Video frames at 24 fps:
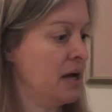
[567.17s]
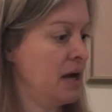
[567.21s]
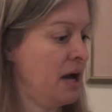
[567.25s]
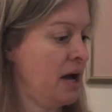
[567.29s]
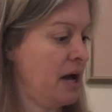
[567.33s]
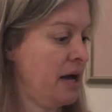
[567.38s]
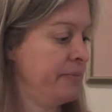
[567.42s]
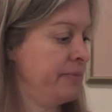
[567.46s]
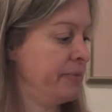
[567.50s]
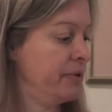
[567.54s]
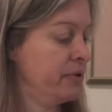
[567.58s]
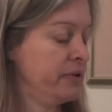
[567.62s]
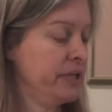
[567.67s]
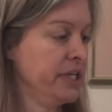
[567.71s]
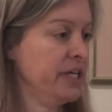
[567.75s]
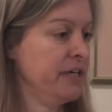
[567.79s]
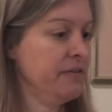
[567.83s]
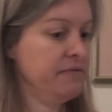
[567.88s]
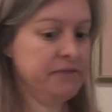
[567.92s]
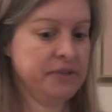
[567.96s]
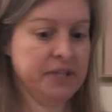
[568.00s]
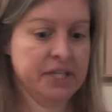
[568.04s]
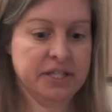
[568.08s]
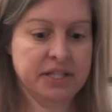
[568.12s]
I
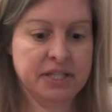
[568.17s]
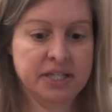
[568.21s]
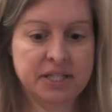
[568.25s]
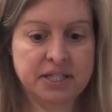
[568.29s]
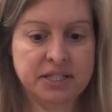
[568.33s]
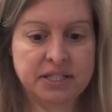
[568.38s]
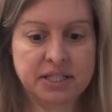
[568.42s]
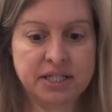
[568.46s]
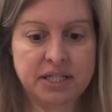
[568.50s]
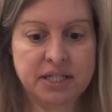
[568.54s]
believe that this